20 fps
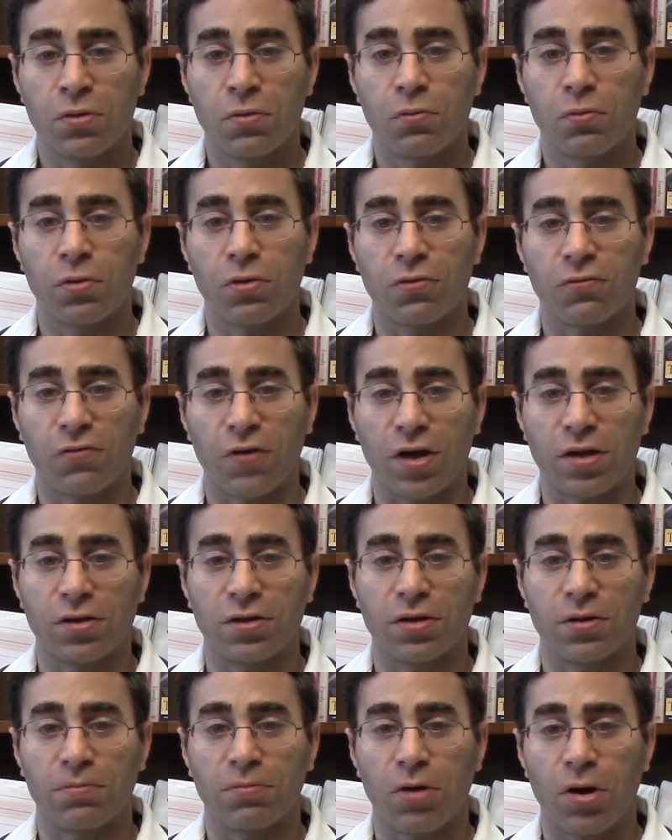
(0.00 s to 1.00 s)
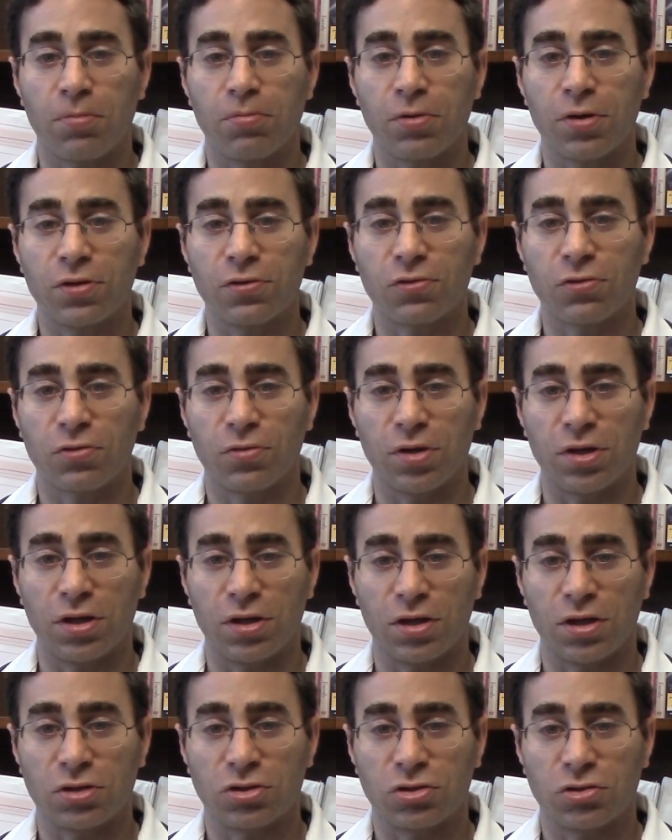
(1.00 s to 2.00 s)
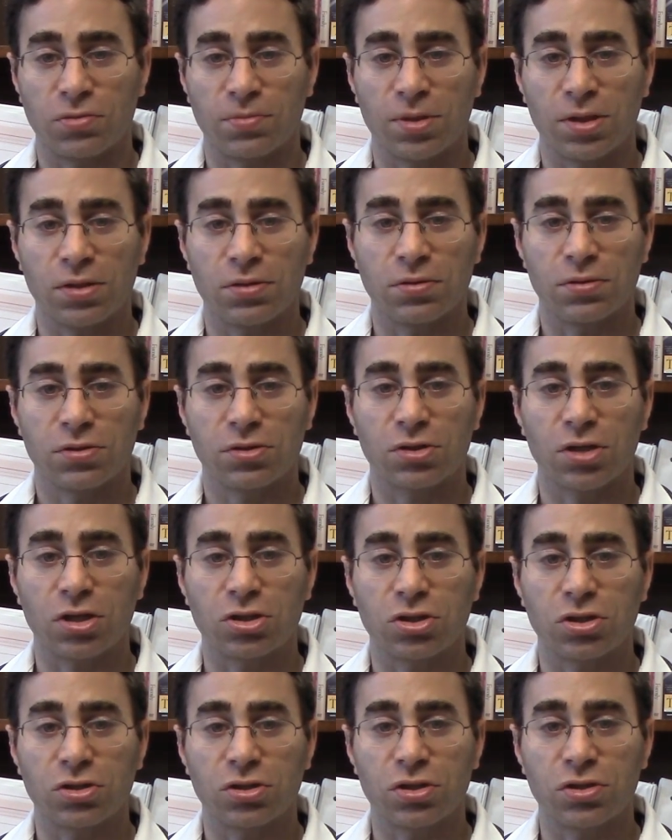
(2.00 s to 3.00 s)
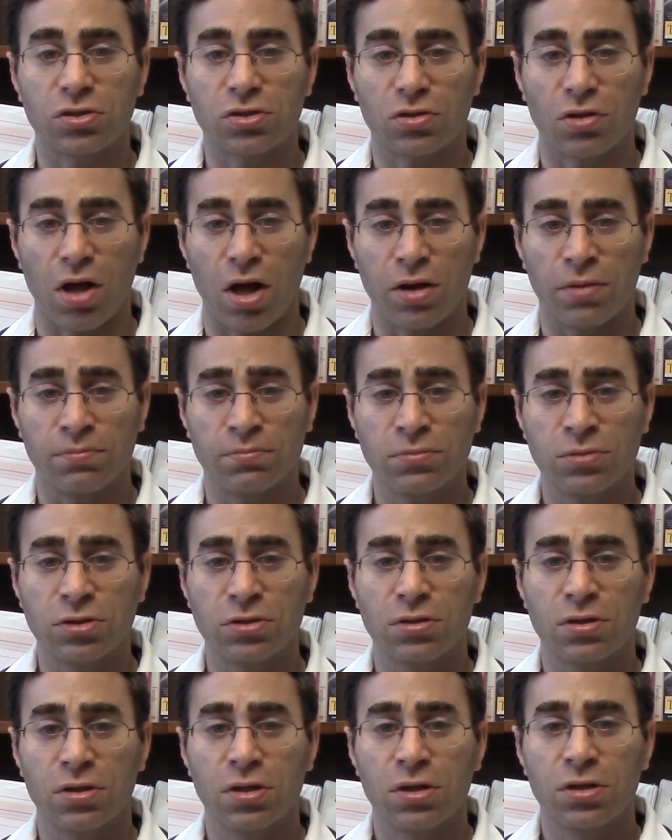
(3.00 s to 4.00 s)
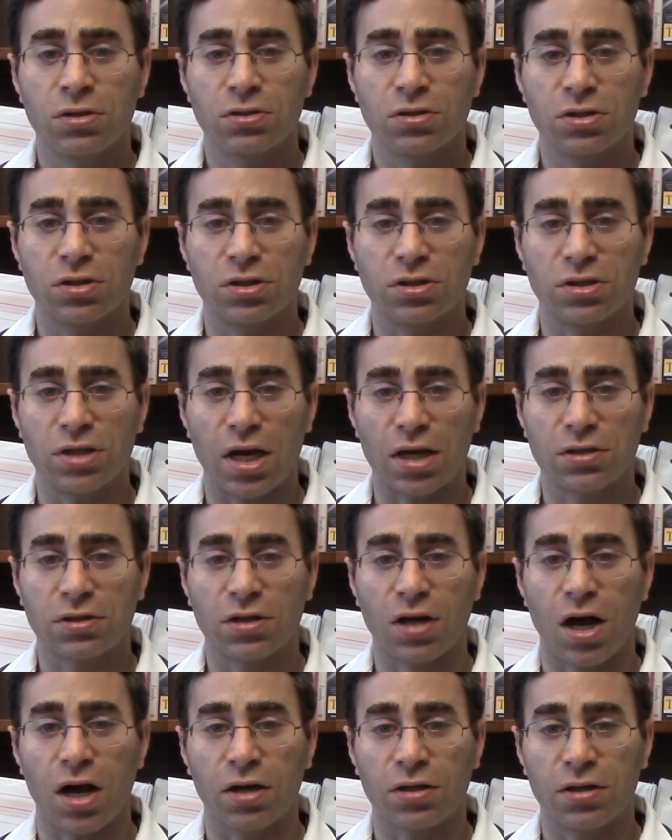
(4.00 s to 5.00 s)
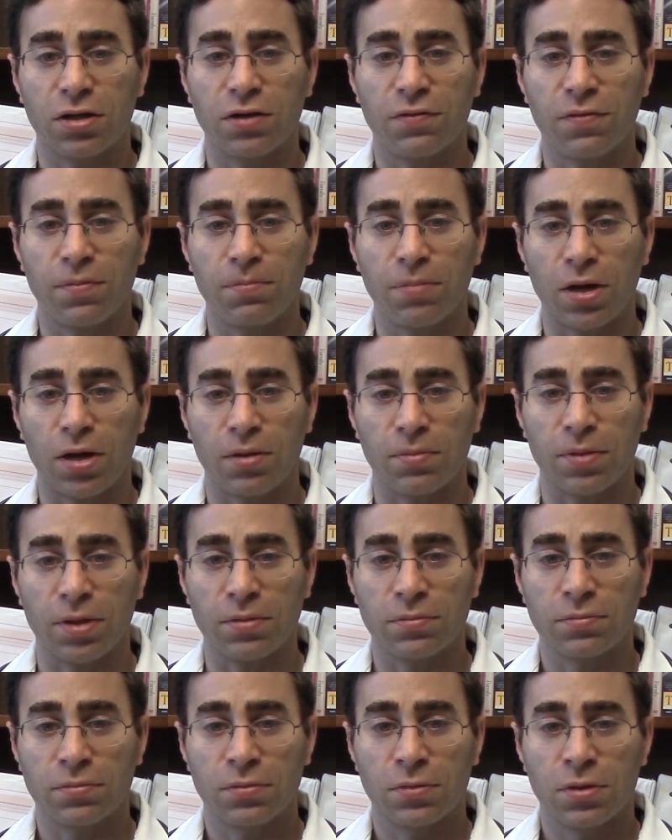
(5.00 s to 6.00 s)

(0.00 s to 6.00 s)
we will find an appropriate screening instrument, such as the SLUMS, to detect cognitive impairment,